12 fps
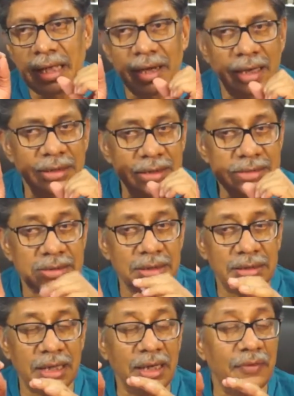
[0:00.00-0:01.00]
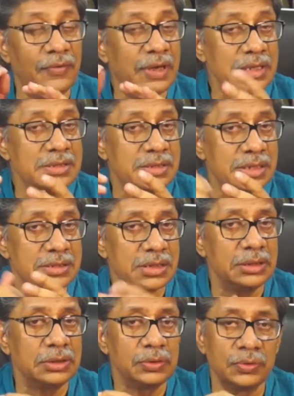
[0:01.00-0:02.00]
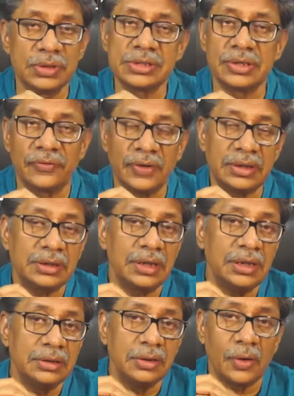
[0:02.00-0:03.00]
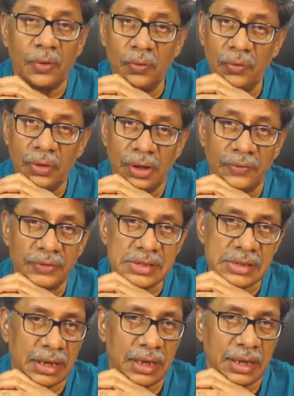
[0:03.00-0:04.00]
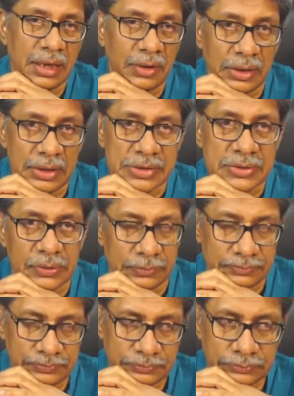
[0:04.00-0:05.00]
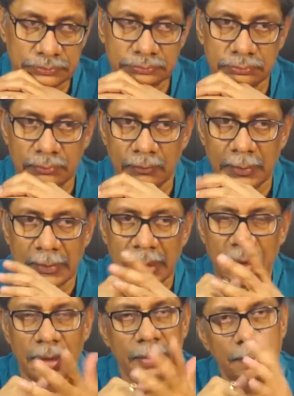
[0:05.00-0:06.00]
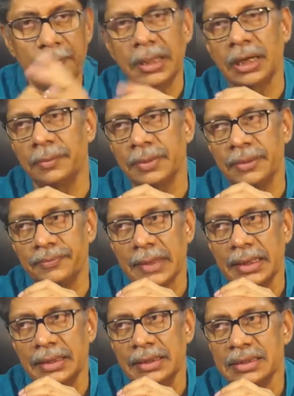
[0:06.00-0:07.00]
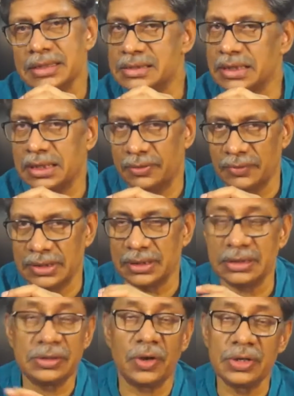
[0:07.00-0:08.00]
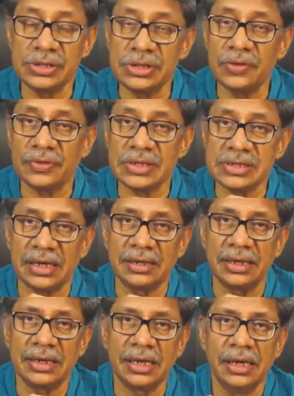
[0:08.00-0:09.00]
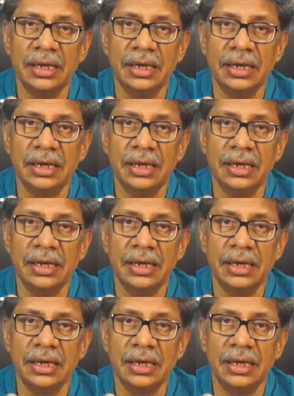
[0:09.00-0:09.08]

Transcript: evidences to this effect in the whole of the Sahara also. Pick up the second one, the origin of the Chad Lake.